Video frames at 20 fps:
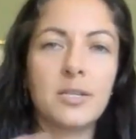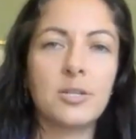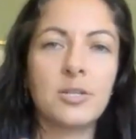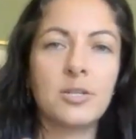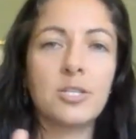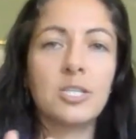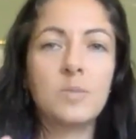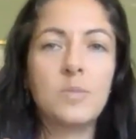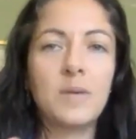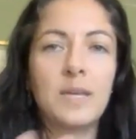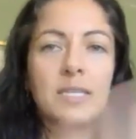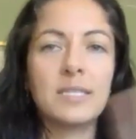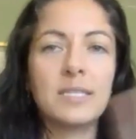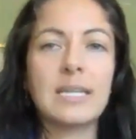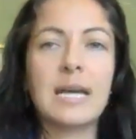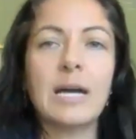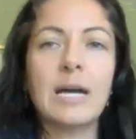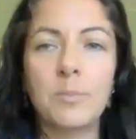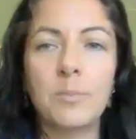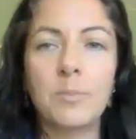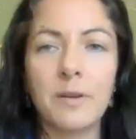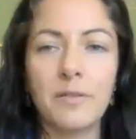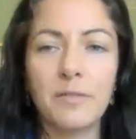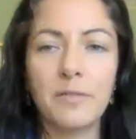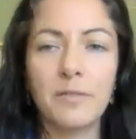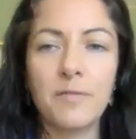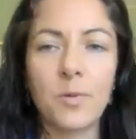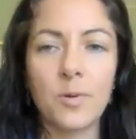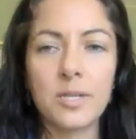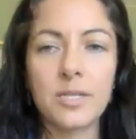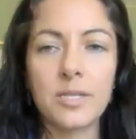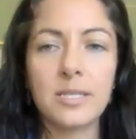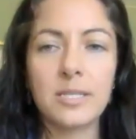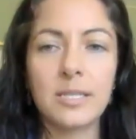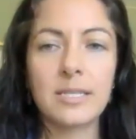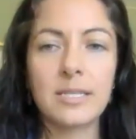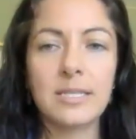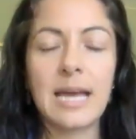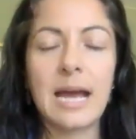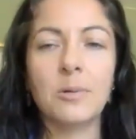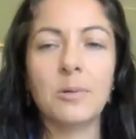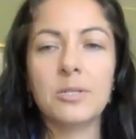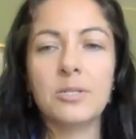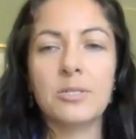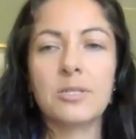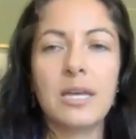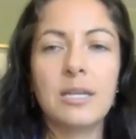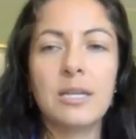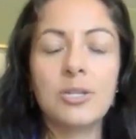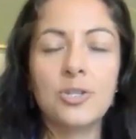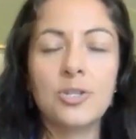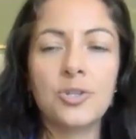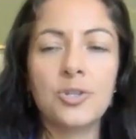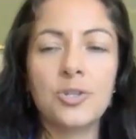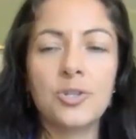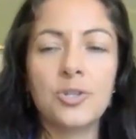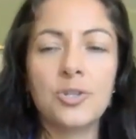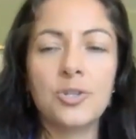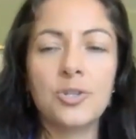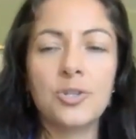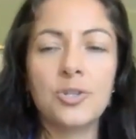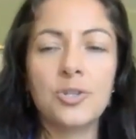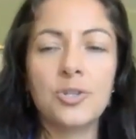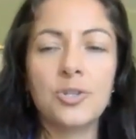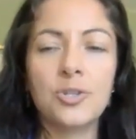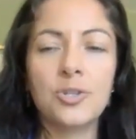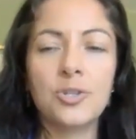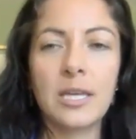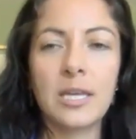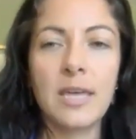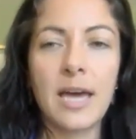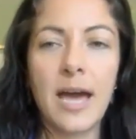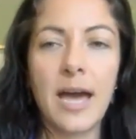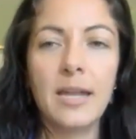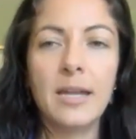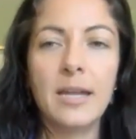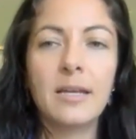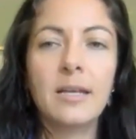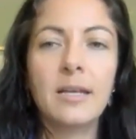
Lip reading: and dinner, spaced out by 4 to 6 hours, and drink that